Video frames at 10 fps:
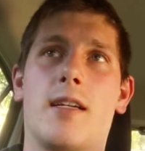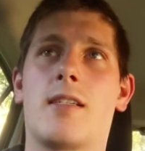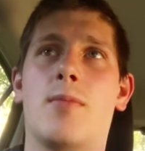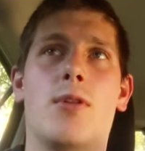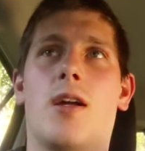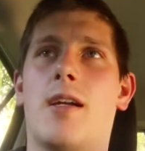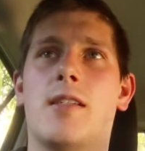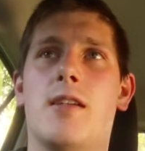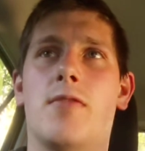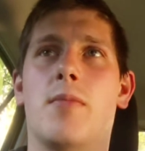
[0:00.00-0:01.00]
like
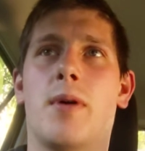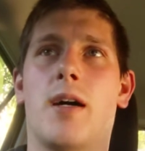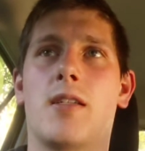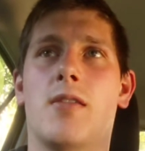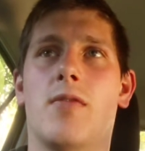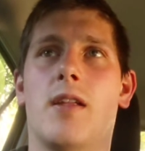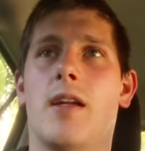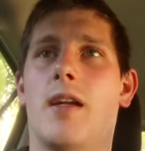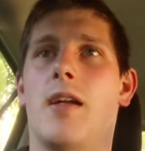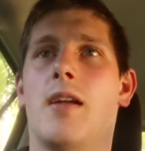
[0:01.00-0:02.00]
symbolize different parts of
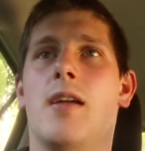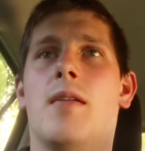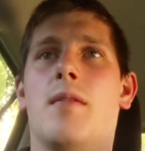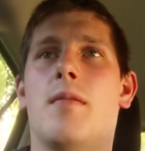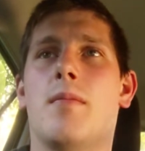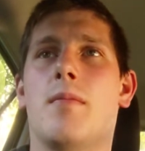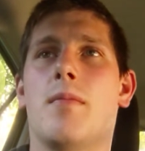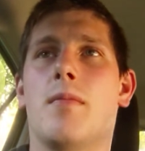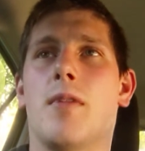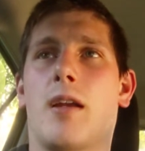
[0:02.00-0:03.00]
their
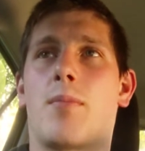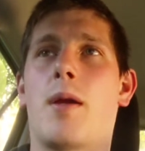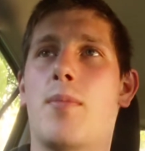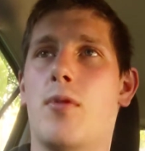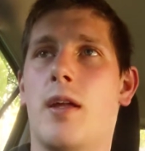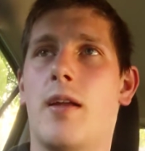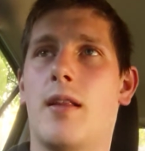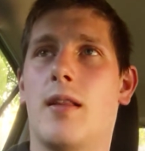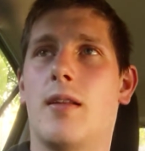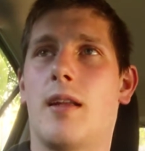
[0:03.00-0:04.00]
like people
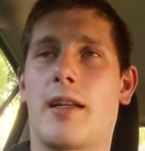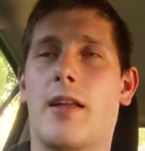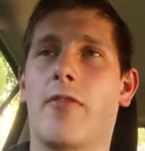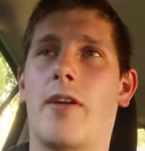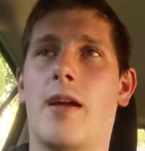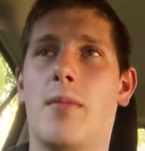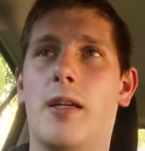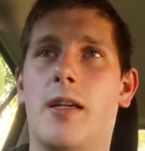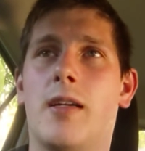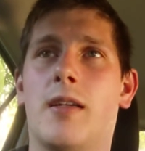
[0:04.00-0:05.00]
they like their
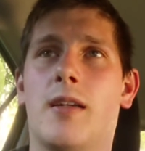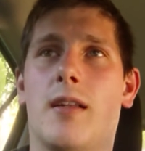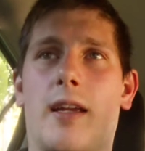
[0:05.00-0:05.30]
family.